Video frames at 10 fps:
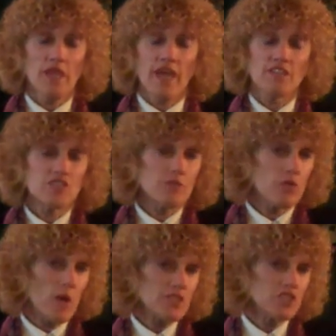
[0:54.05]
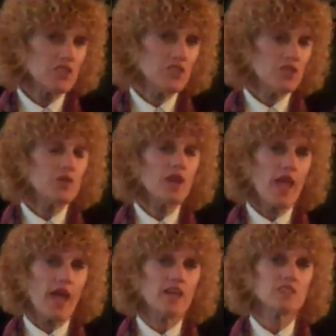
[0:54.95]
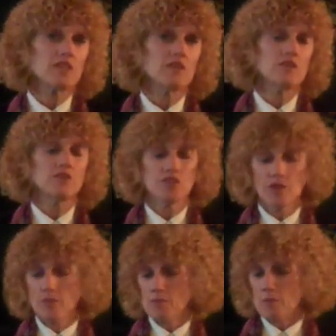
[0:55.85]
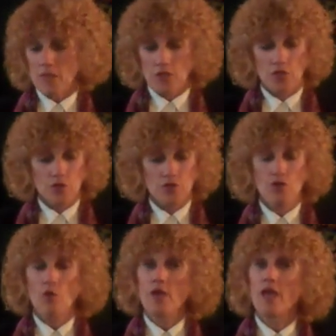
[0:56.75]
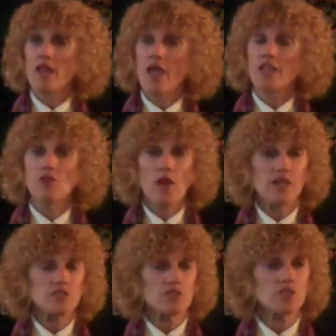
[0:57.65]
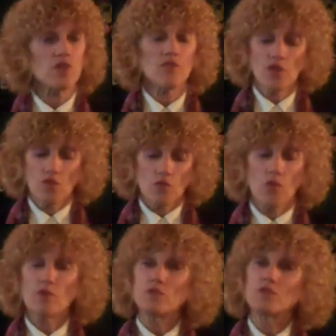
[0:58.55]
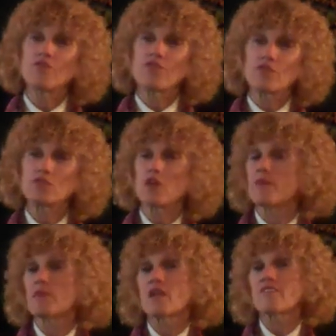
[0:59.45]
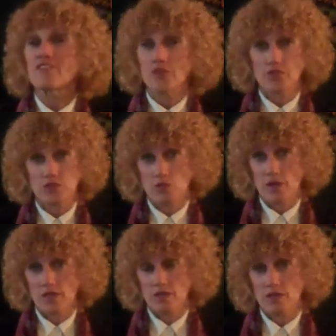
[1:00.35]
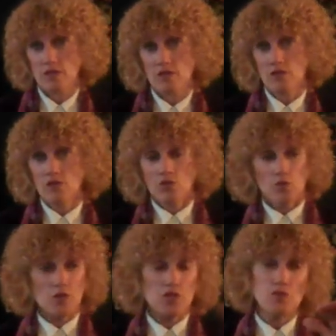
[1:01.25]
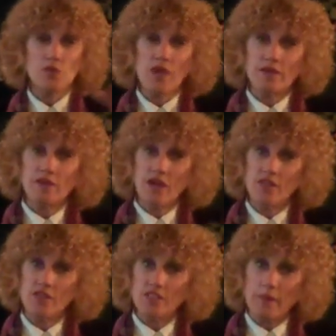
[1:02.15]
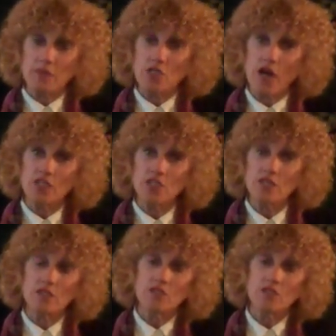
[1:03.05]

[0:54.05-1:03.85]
And some questions that you can ask is, you go in and you ask yourself, when was the first time that I felt this way? When you get kind of the sabotaging